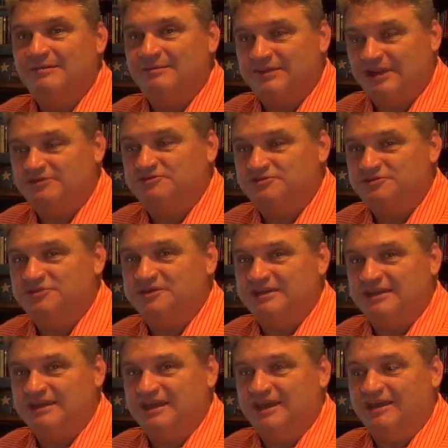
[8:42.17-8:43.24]
That's what you're going
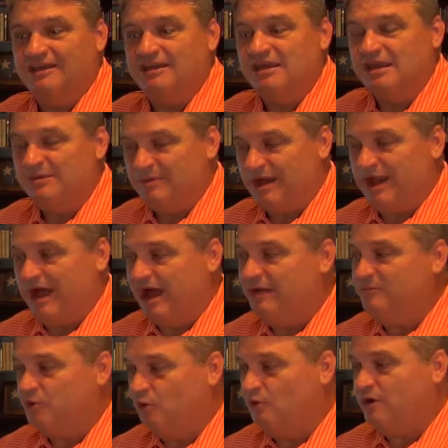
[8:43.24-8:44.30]
to get. But
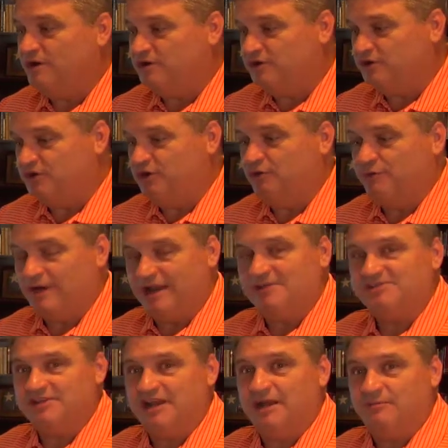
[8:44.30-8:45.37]
I'm going to do what I
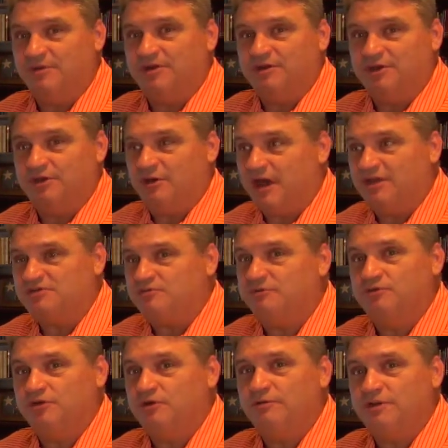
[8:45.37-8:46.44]
said I'm going to do. I just
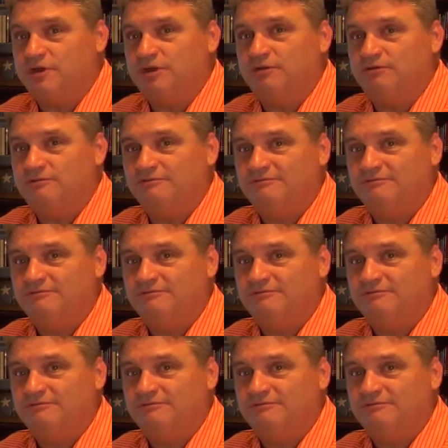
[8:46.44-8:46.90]
won't do it with you.